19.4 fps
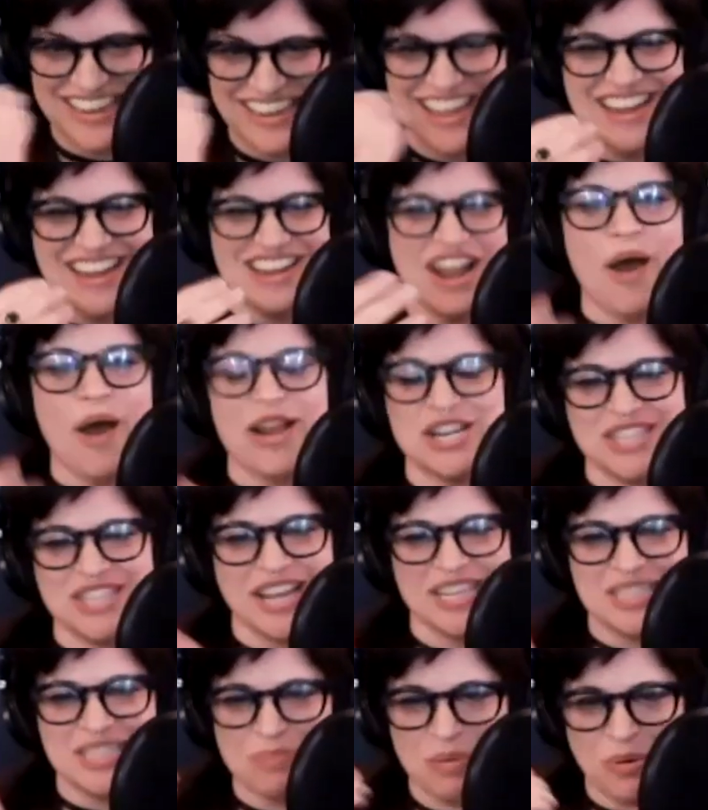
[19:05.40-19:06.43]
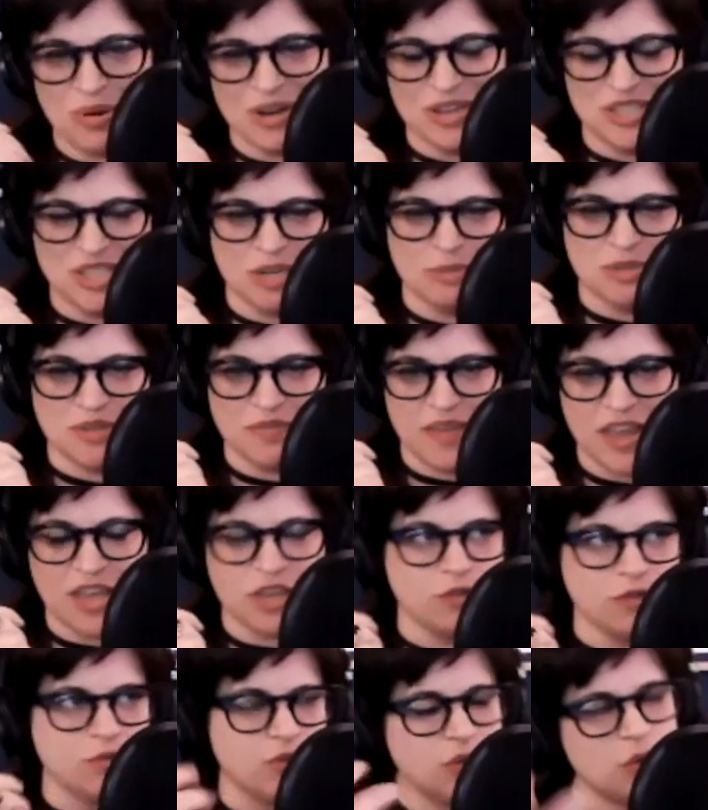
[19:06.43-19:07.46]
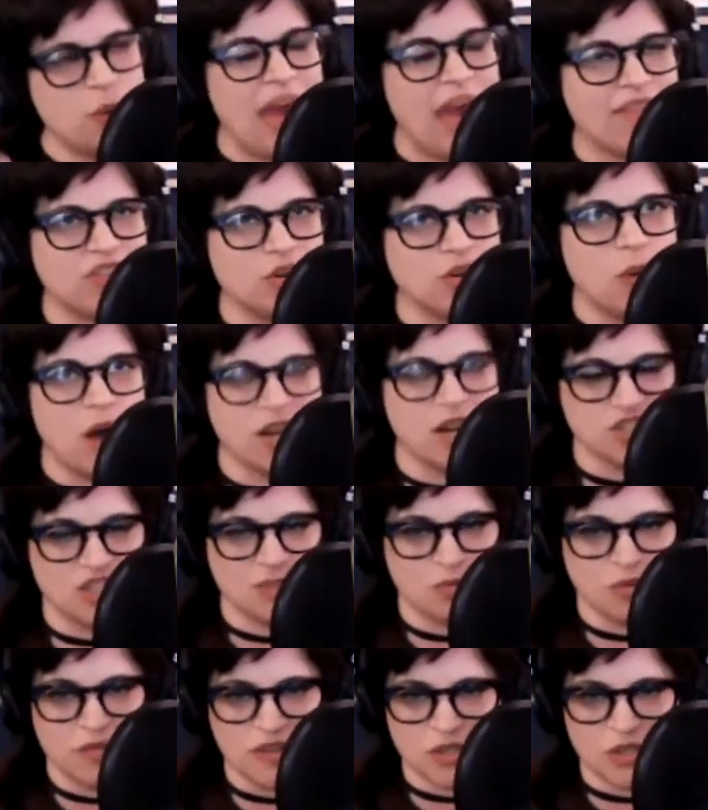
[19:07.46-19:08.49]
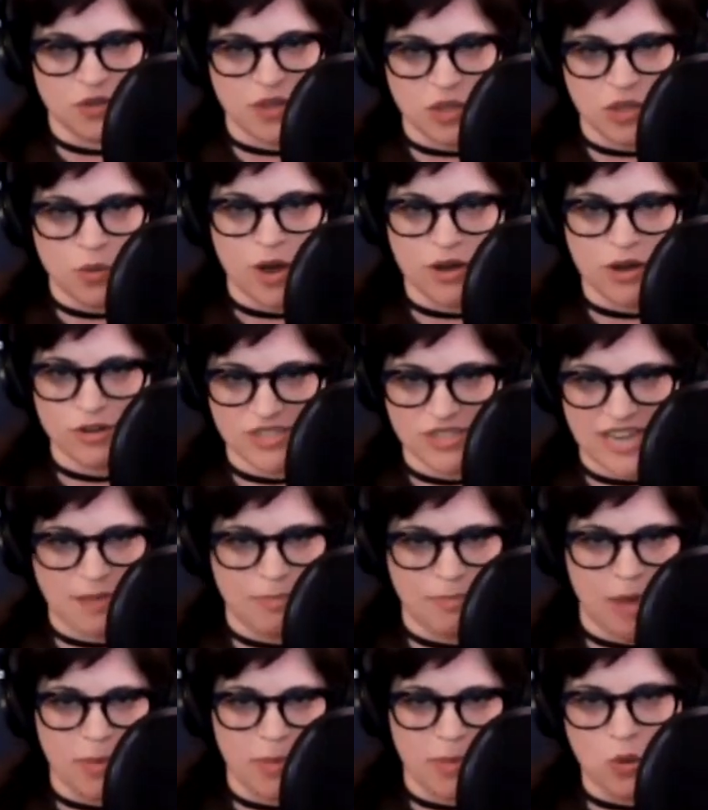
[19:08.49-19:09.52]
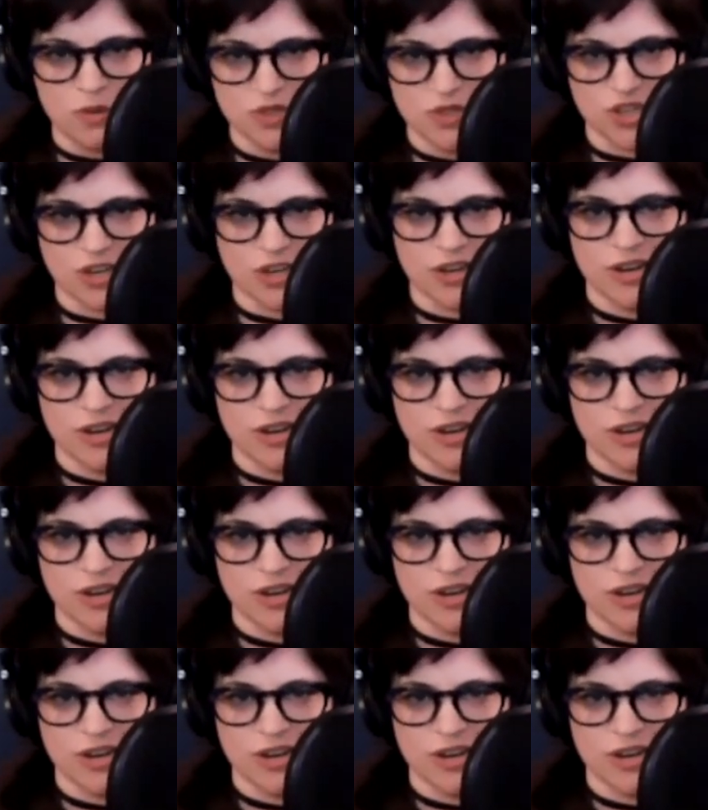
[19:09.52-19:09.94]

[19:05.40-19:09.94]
No, I just think it's important in terms of like you, you have to watch these movies so that you understand pop culture.